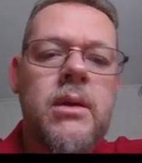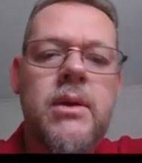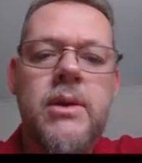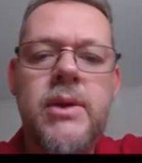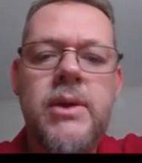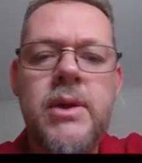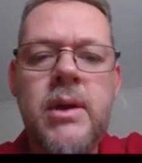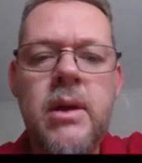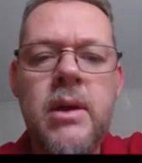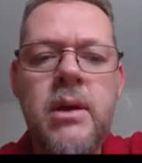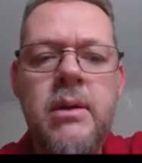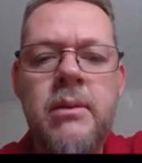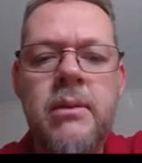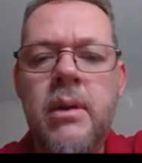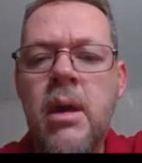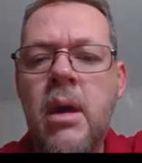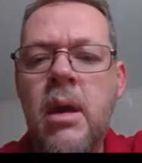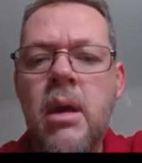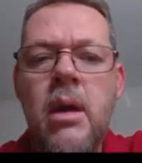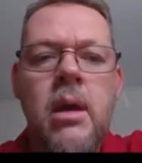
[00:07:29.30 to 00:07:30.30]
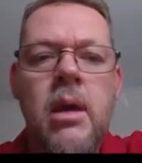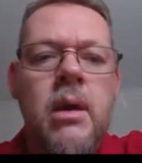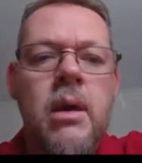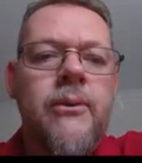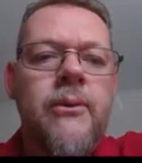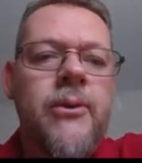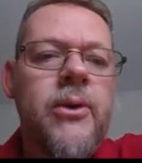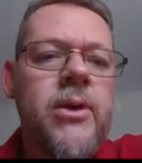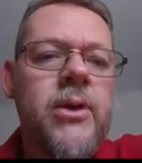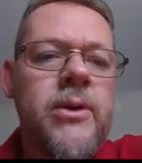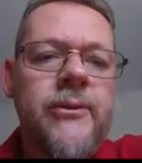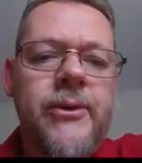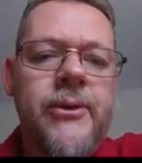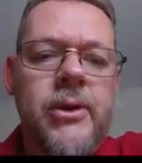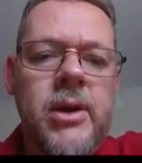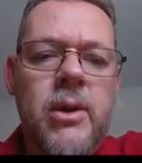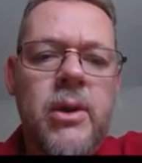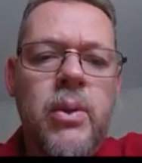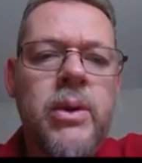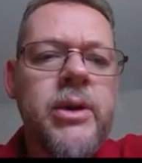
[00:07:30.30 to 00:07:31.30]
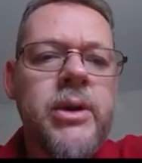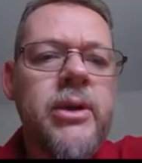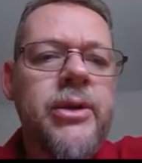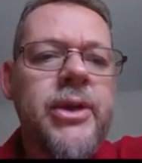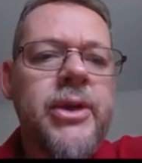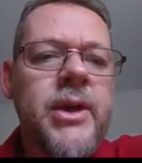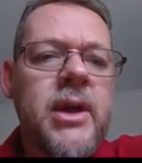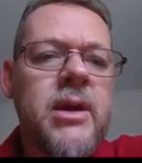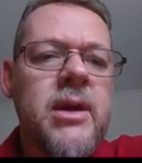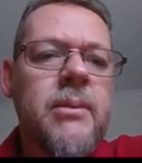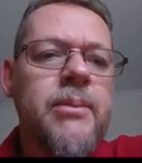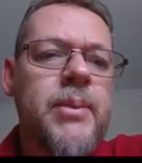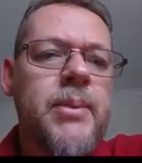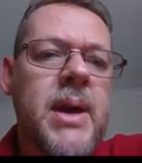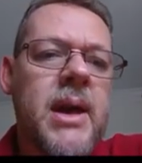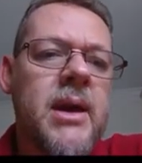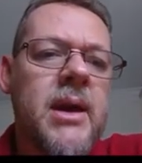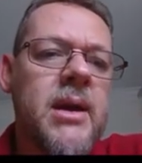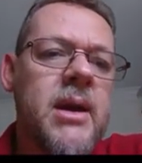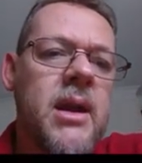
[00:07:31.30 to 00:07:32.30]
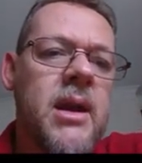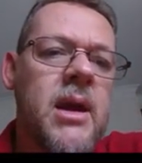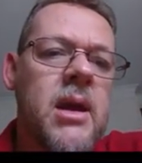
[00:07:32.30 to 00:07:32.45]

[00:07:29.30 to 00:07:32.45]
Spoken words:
So first of all, I want to think about